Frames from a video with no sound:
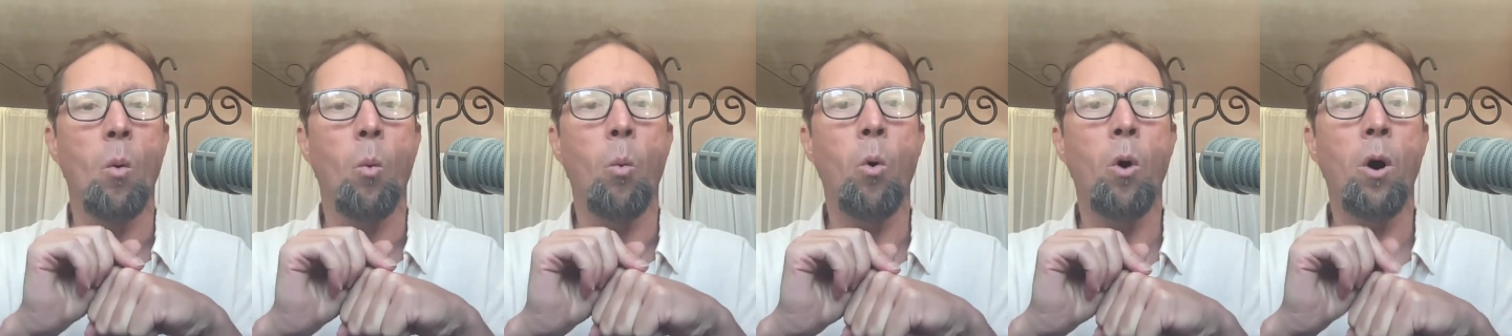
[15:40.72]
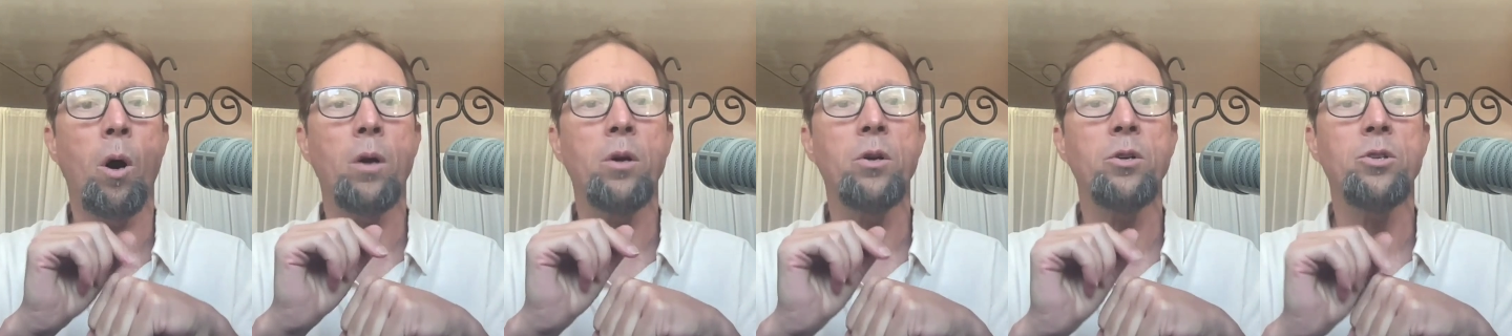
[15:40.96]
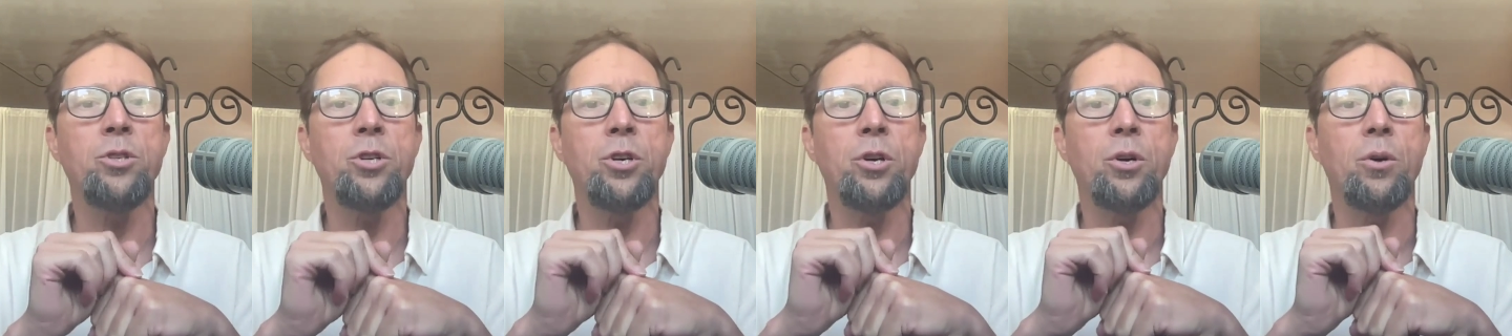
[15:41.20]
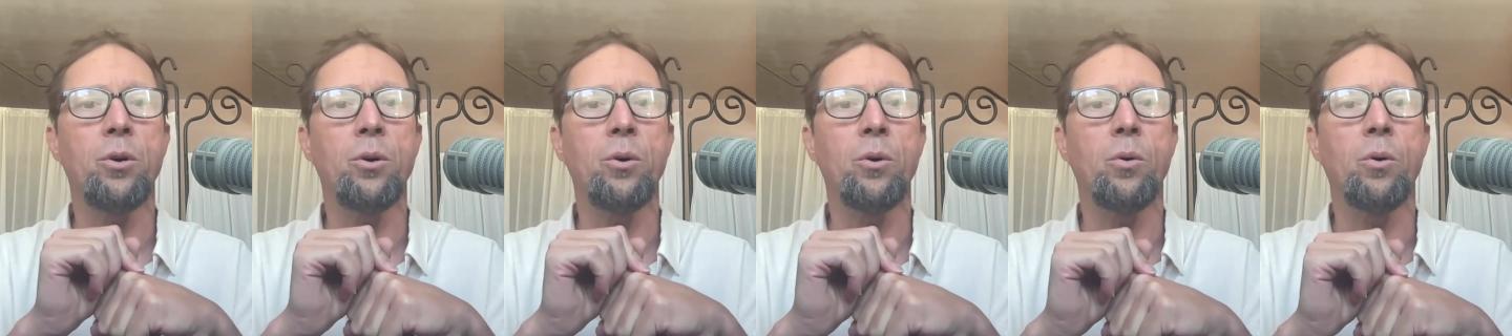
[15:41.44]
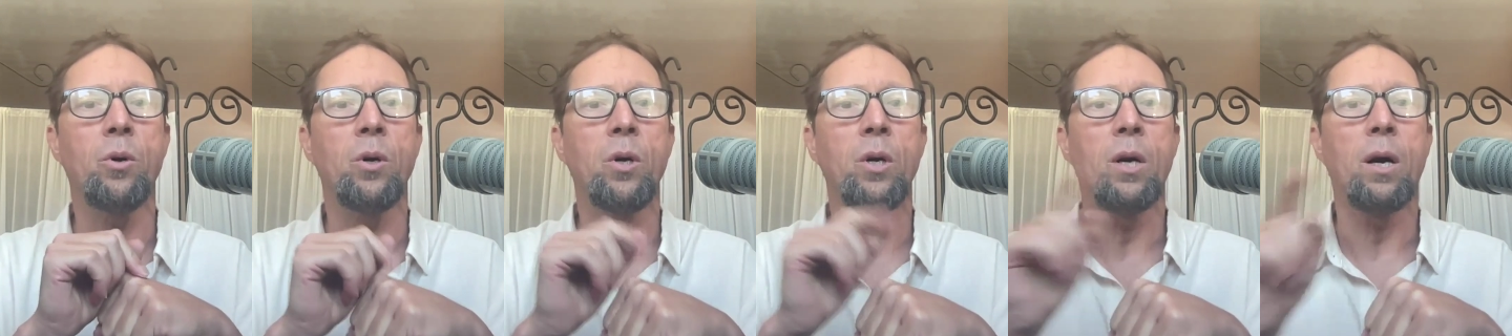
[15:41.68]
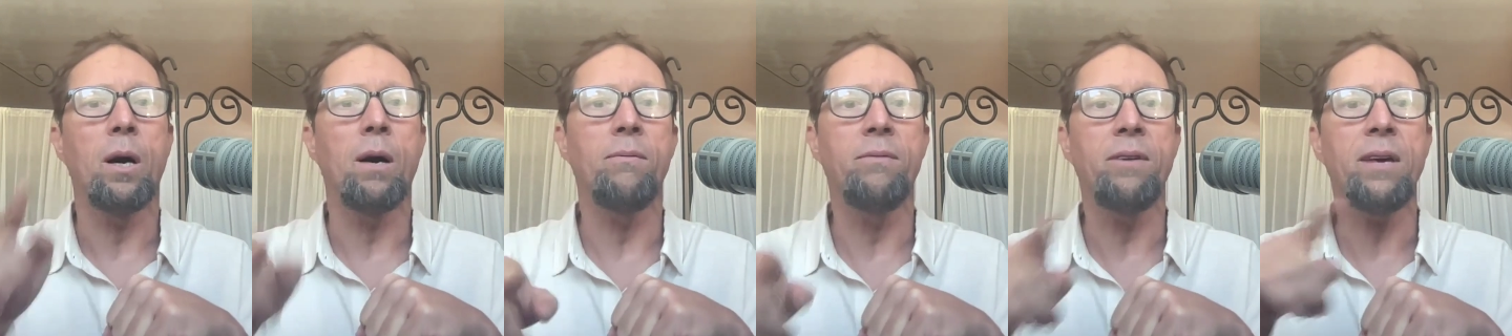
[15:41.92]
one or two
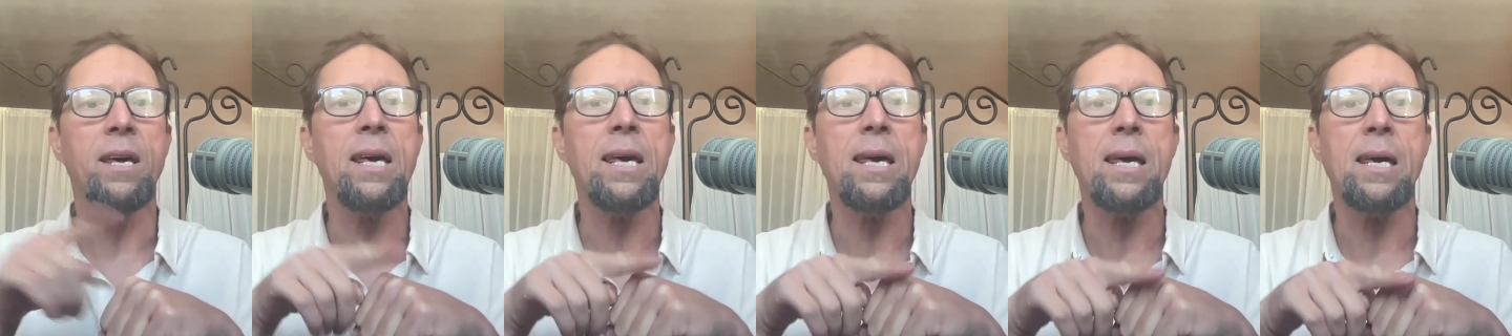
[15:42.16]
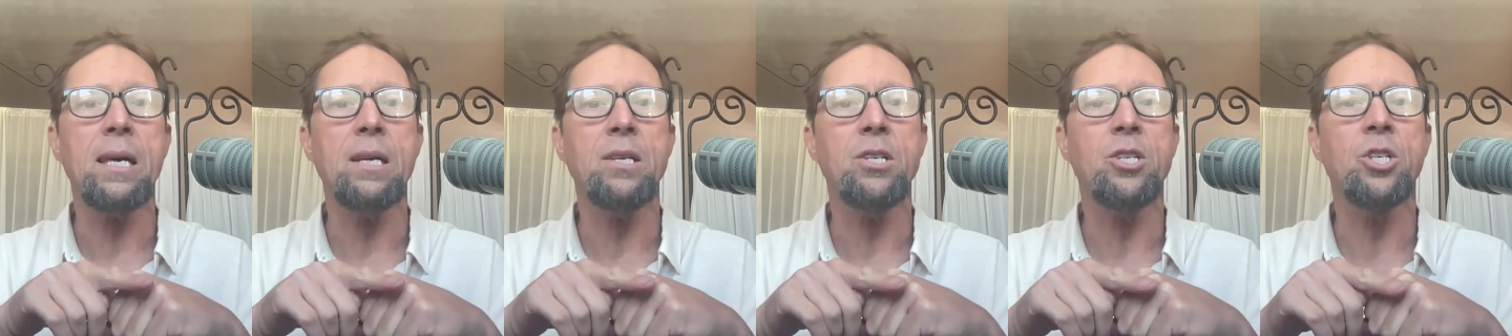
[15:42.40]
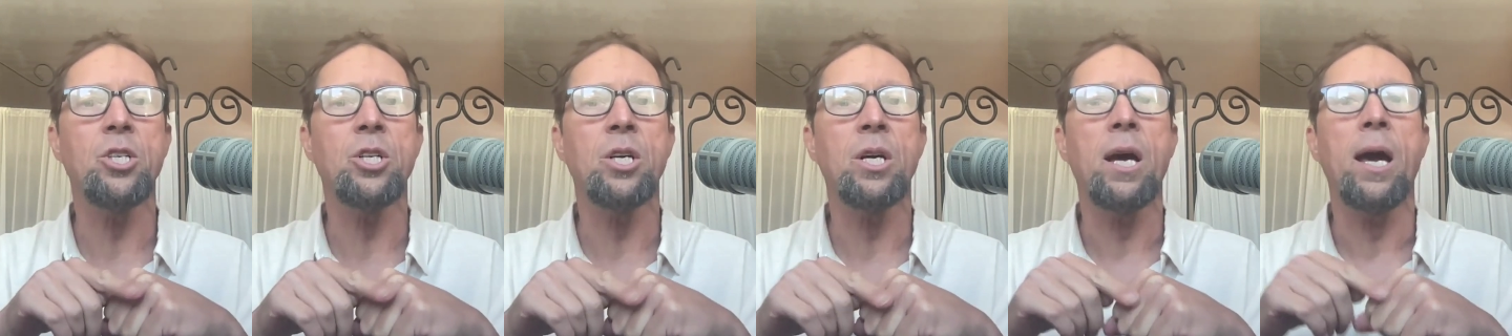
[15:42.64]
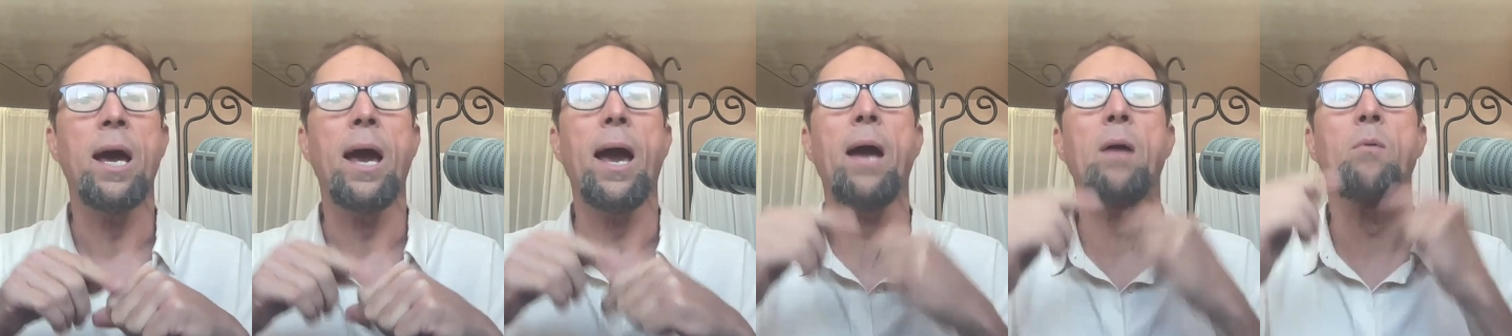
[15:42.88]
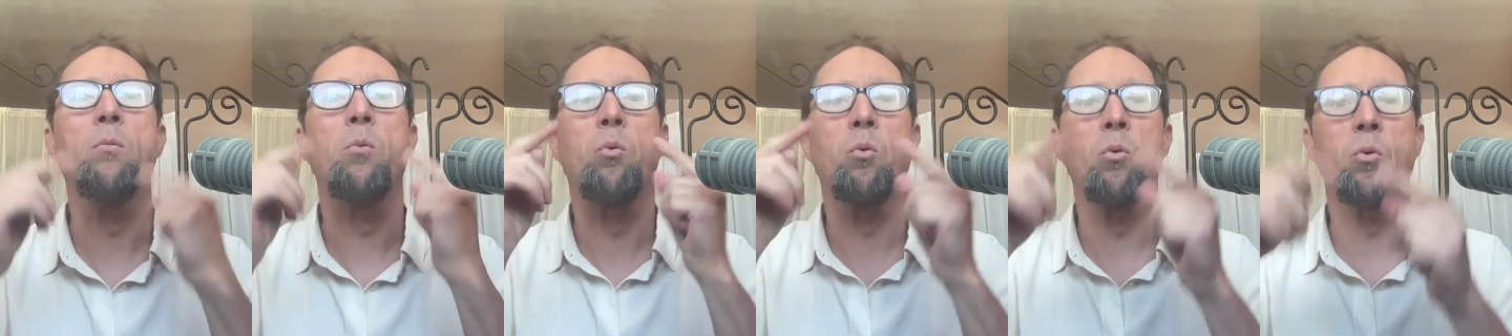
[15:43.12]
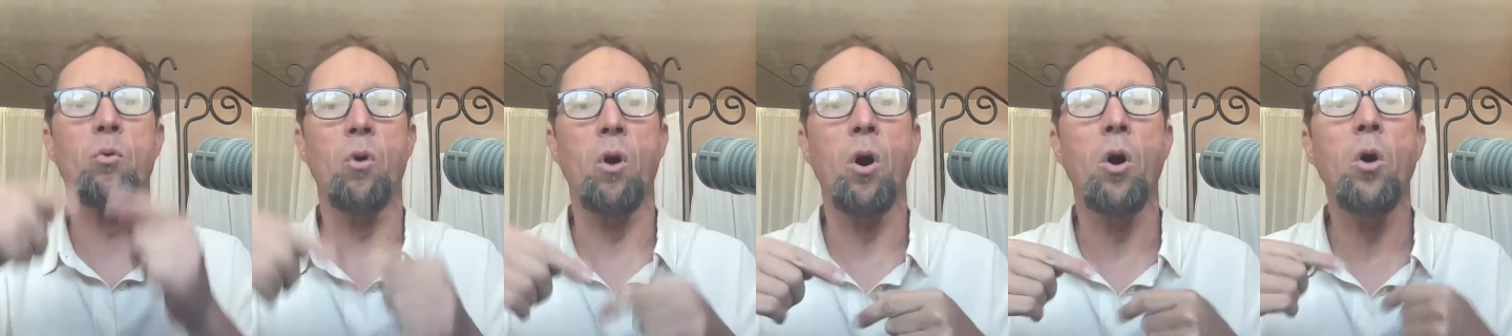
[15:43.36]
of each
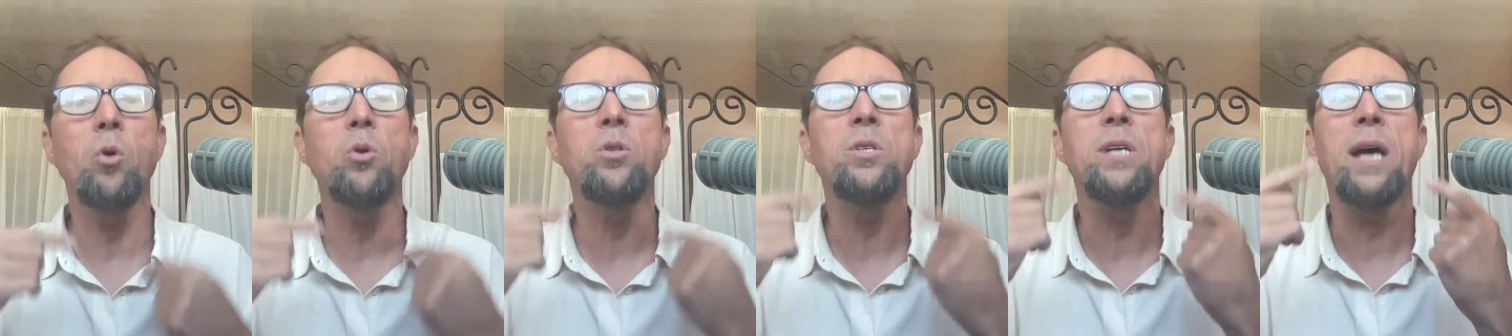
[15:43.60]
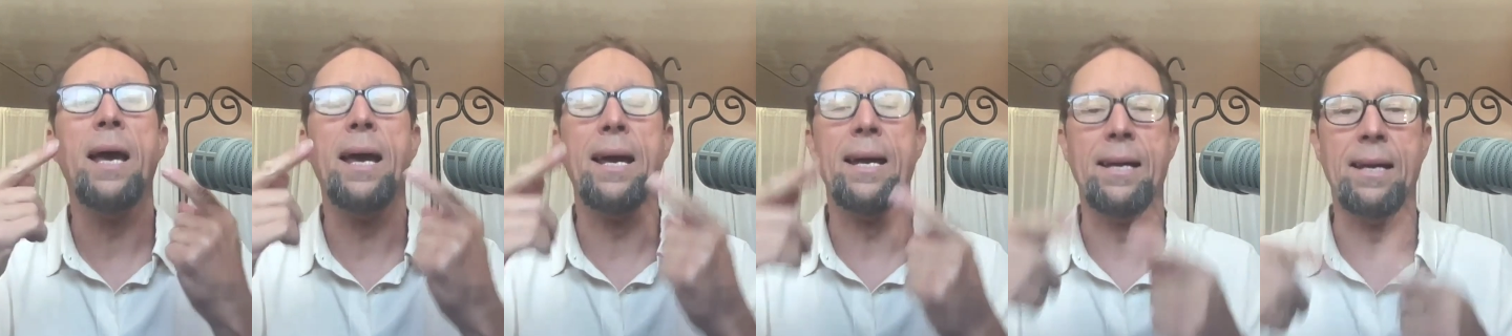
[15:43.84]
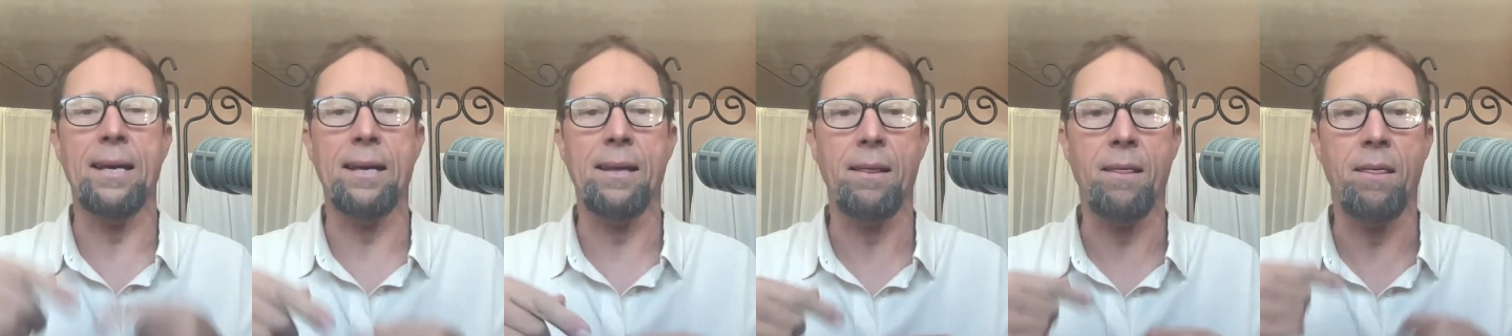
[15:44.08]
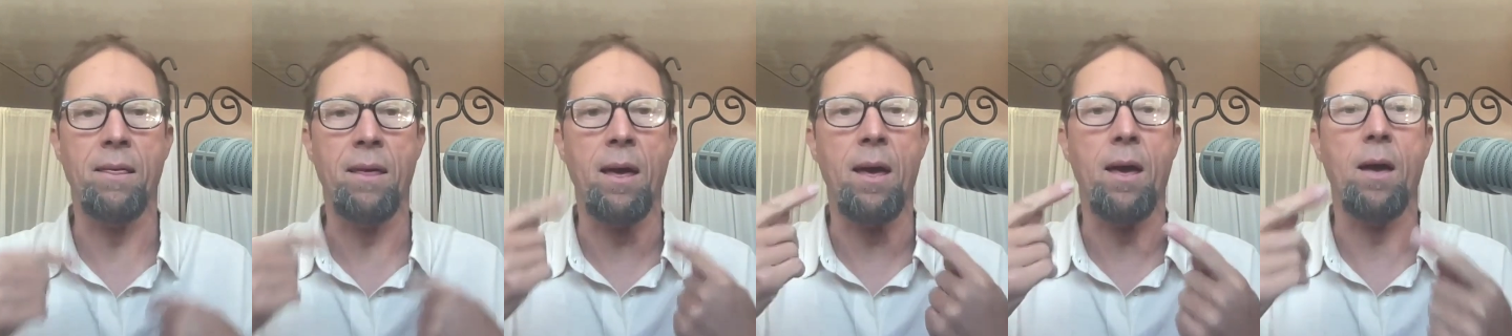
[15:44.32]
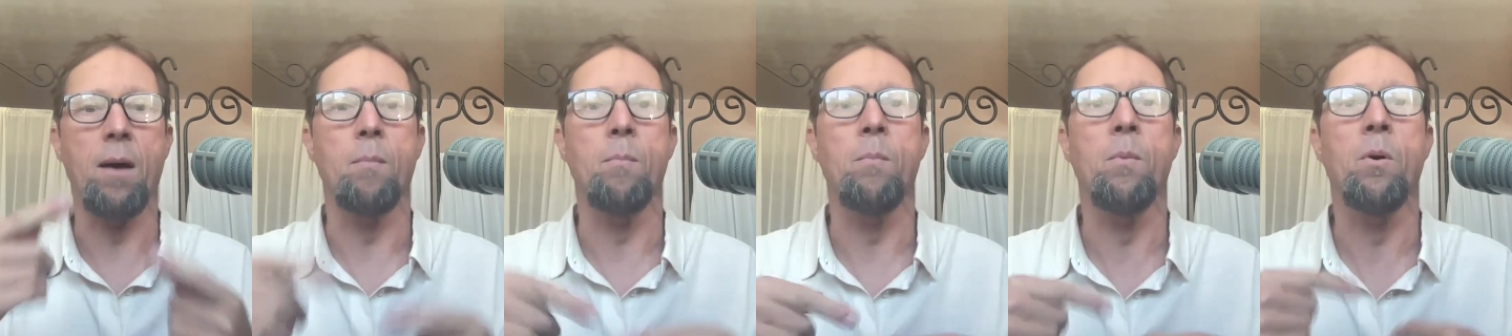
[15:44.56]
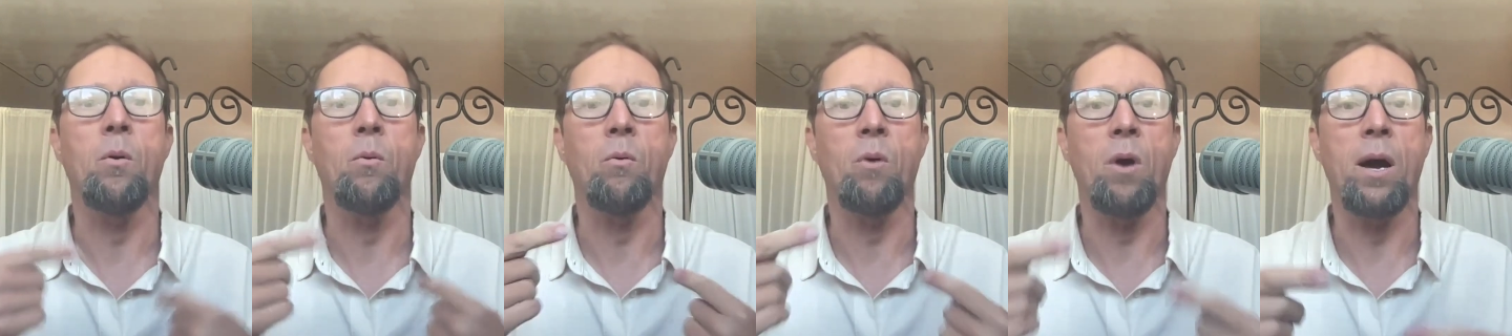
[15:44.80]
and rotating them,
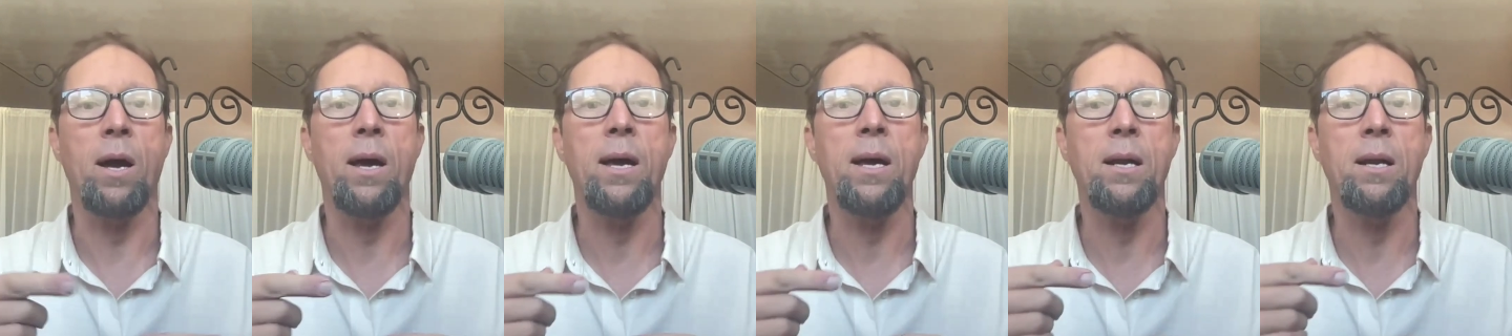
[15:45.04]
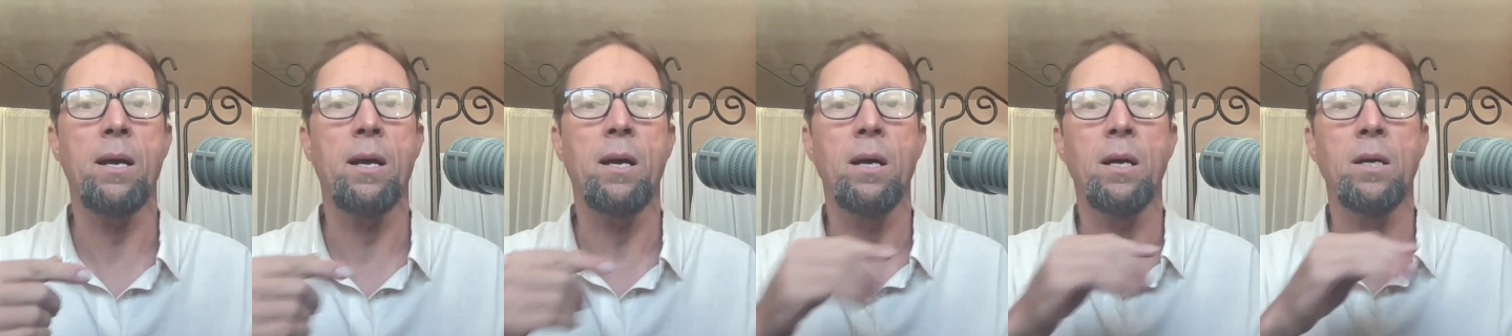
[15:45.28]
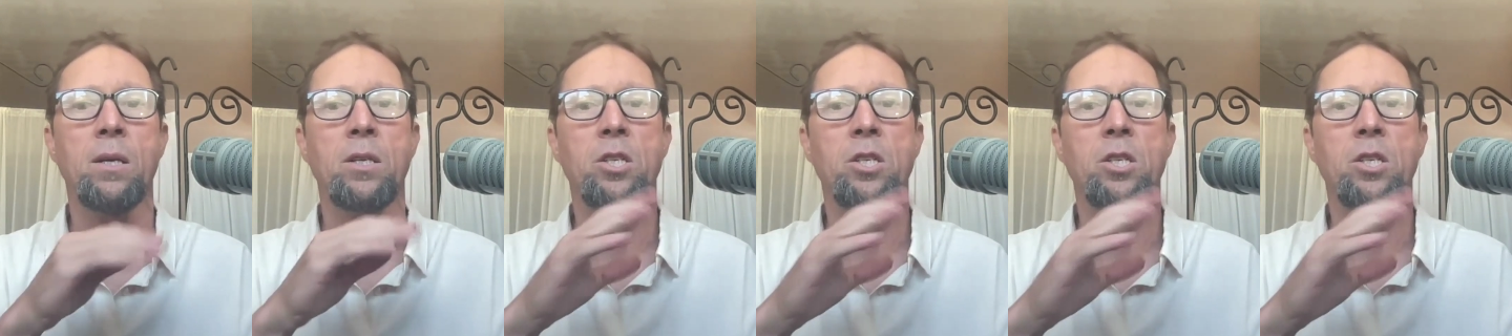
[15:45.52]
right?